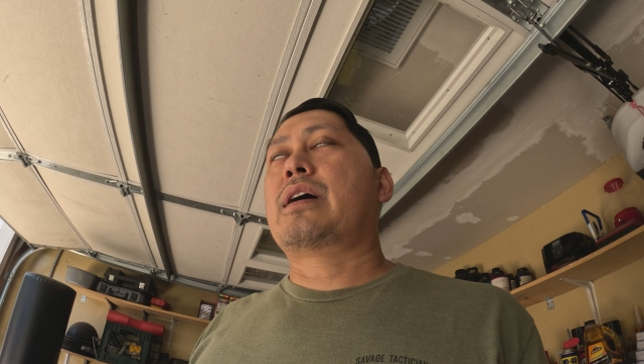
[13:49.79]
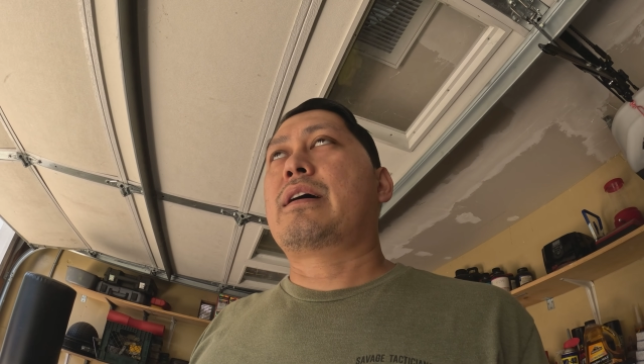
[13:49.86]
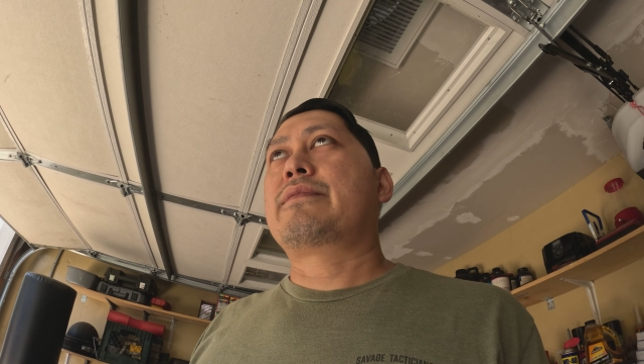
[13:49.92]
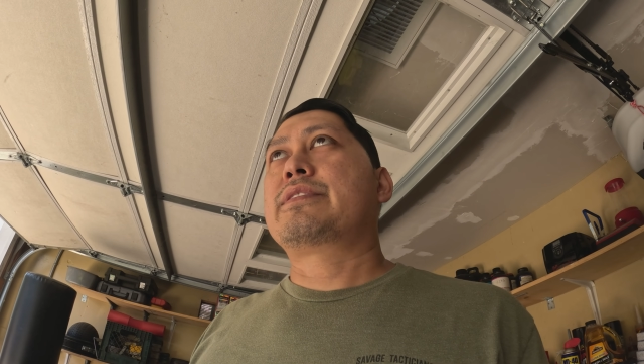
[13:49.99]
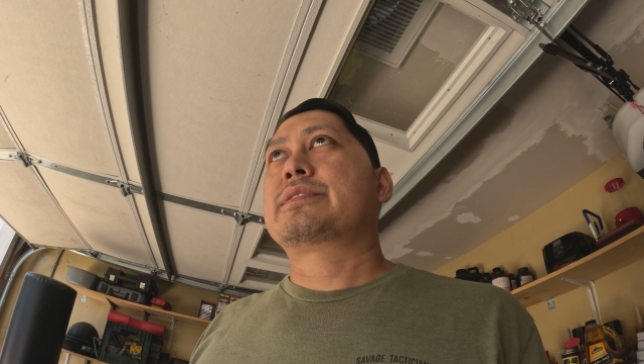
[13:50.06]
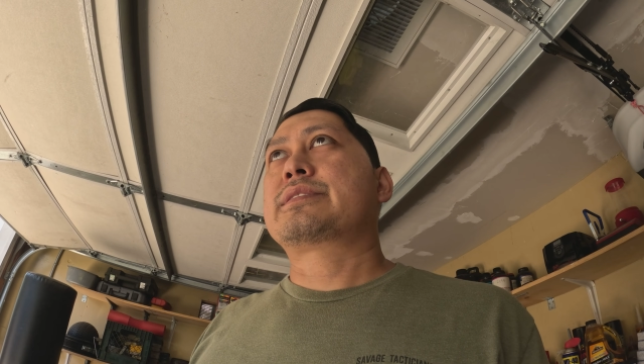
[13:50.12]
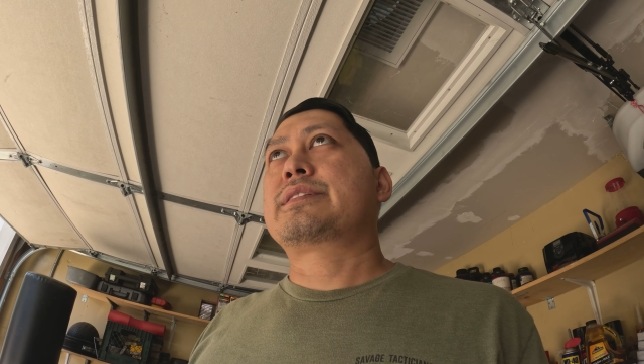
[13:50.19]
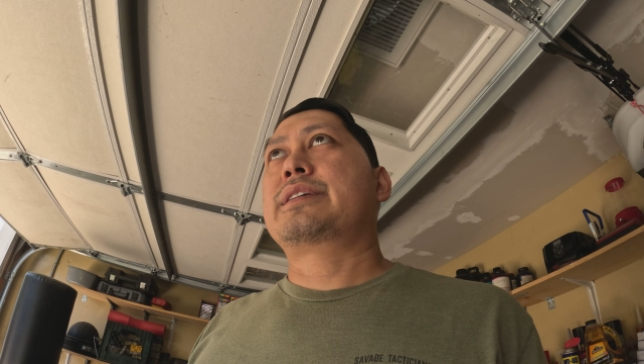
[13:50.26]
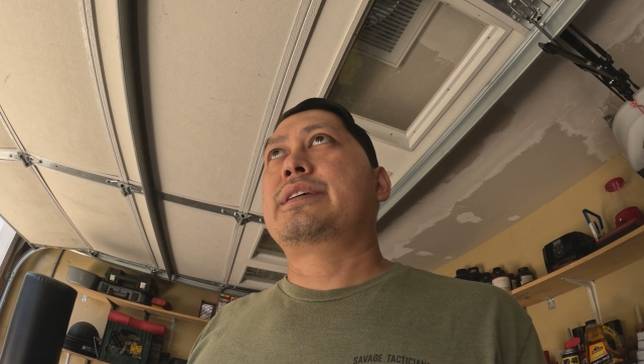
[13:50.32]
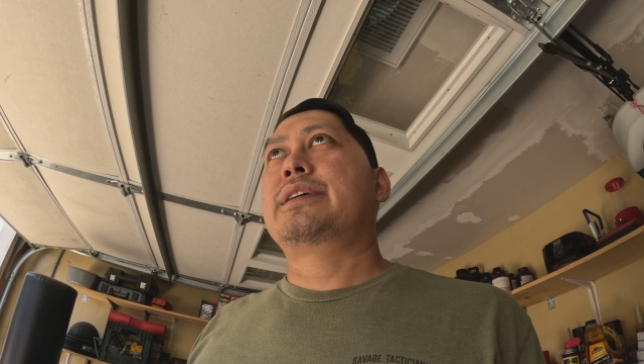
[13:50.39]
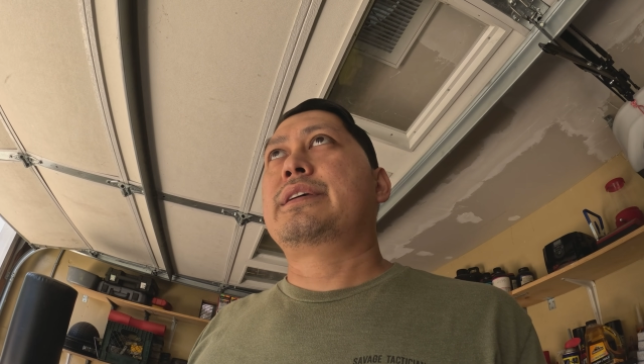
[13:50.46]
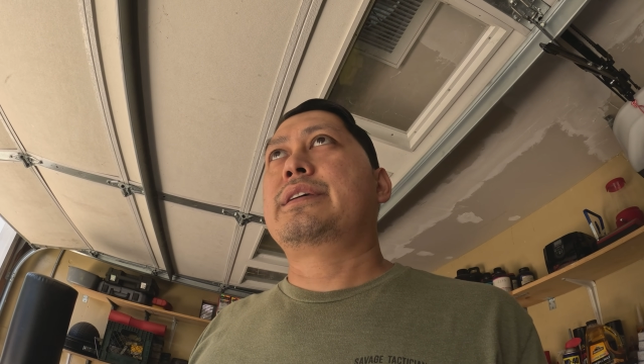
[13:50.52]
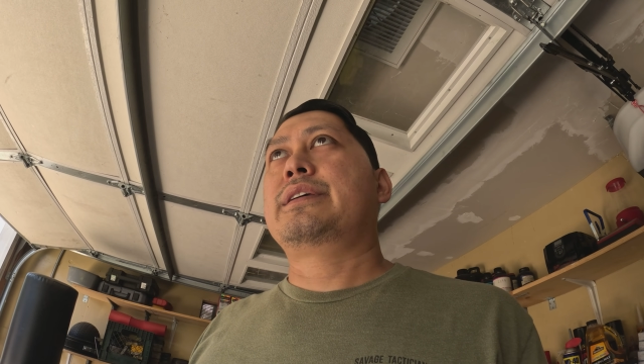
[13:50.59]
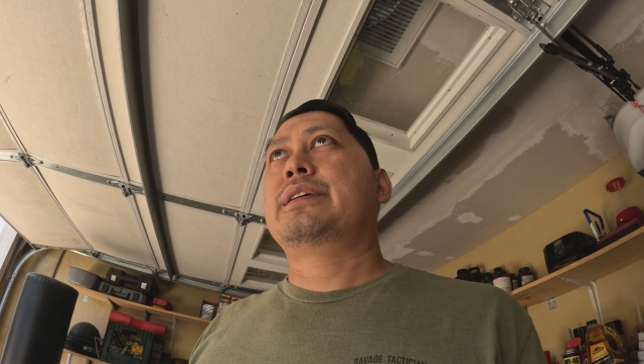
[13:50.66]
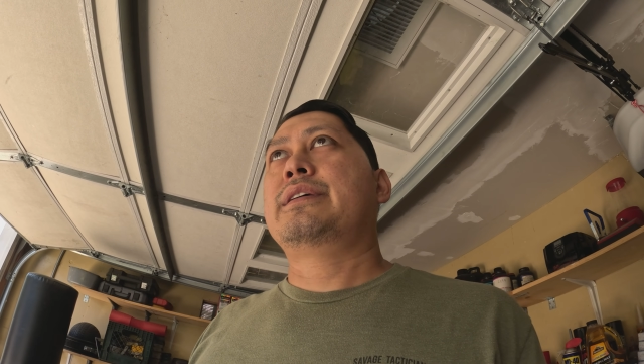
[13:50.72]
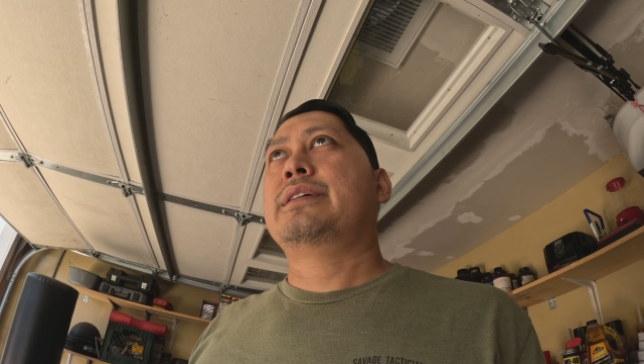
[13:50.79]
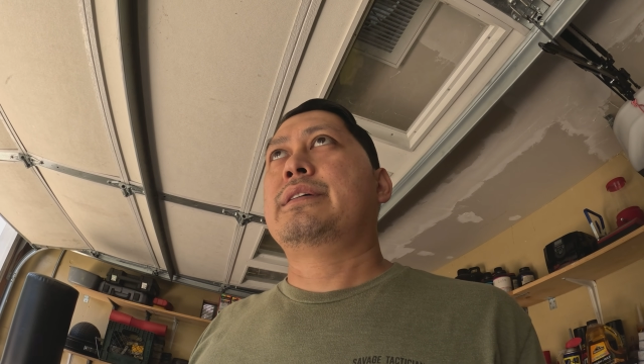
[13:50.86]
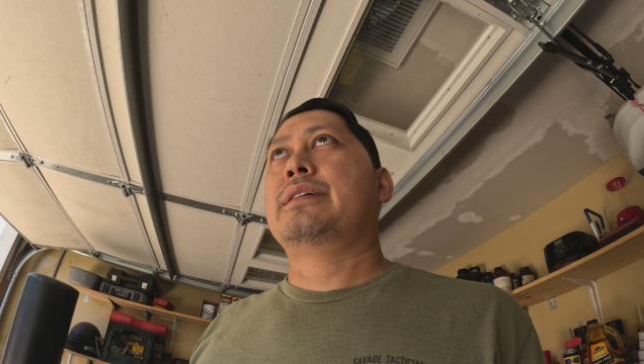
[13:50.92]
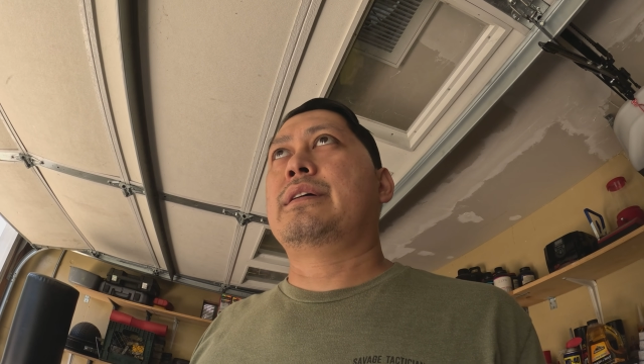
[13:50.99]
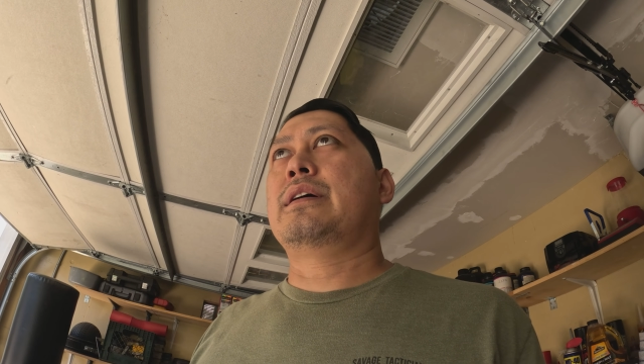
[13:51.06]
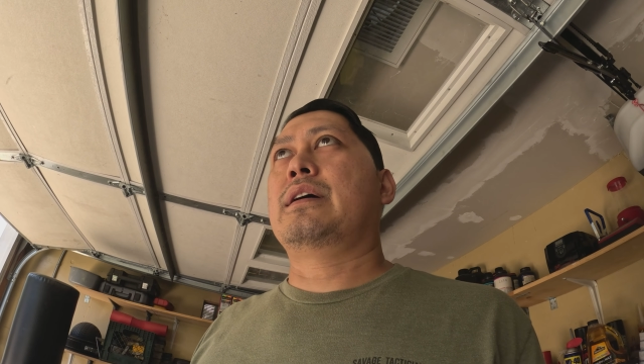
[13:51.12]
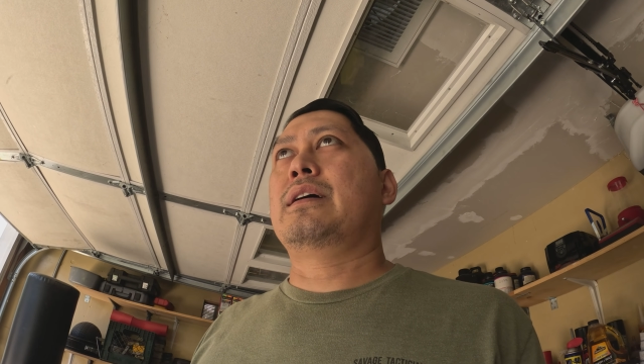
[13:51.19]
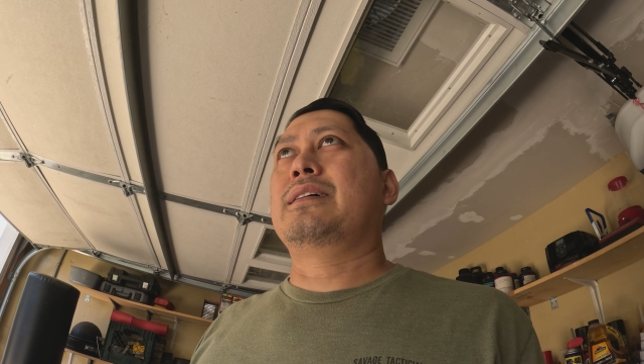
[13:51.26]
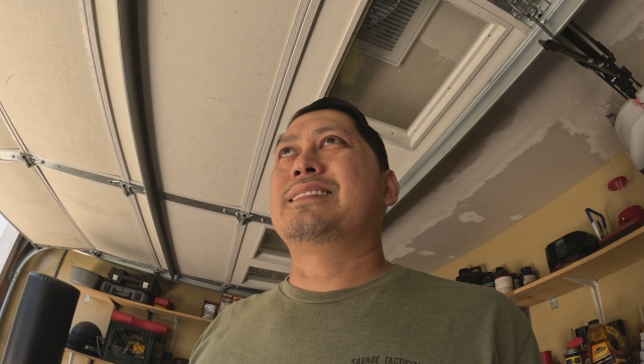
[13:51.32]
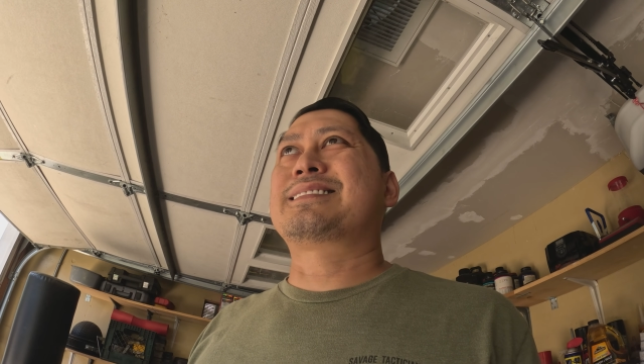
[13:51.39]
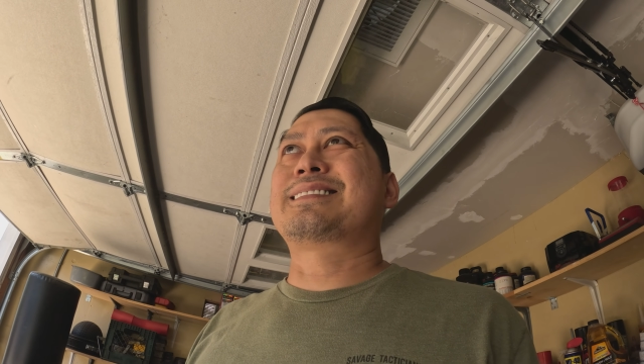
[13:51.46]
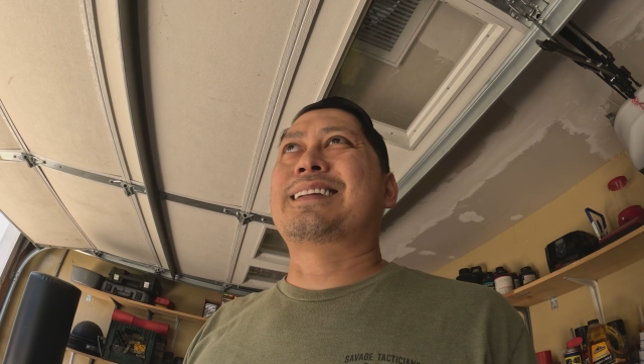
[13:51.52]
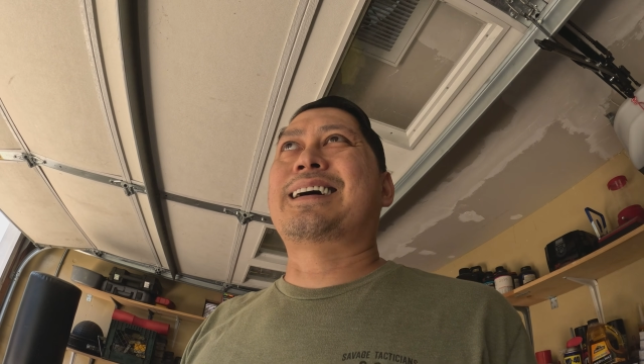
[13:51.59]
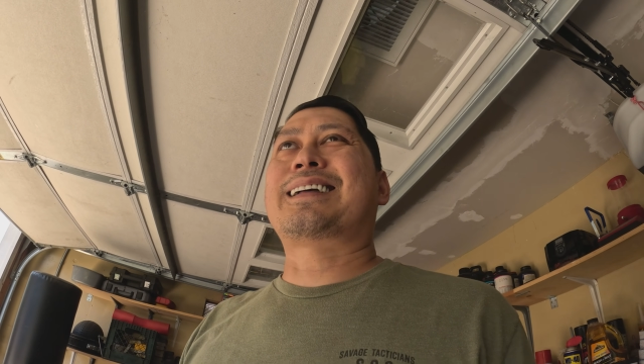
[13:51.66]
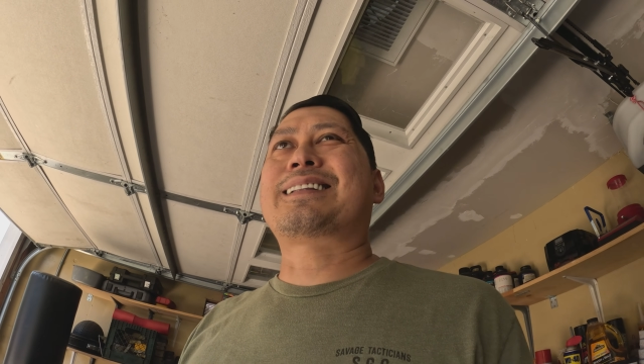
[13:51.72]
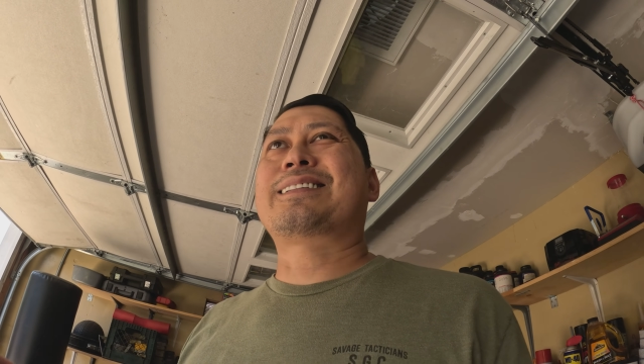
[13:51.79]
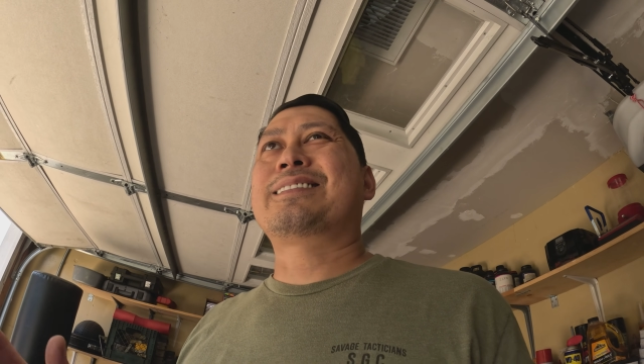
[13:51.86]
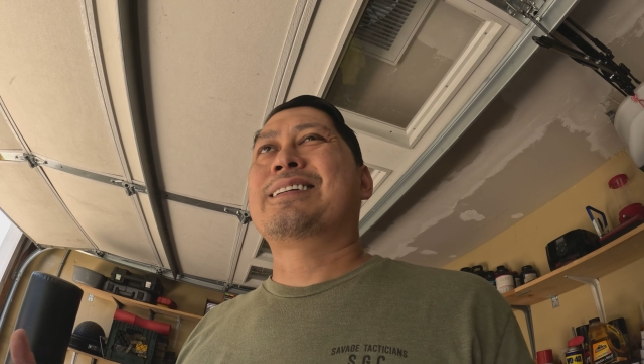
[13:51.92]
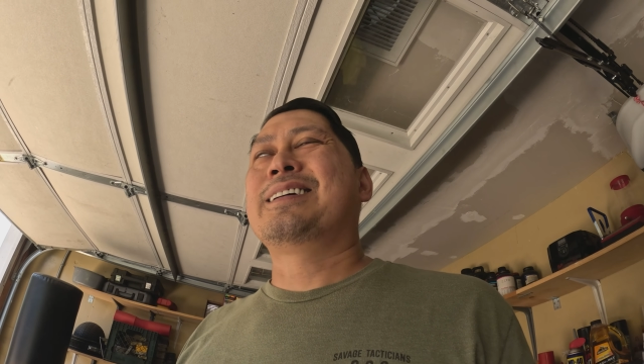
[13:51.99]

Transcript: obviously it's not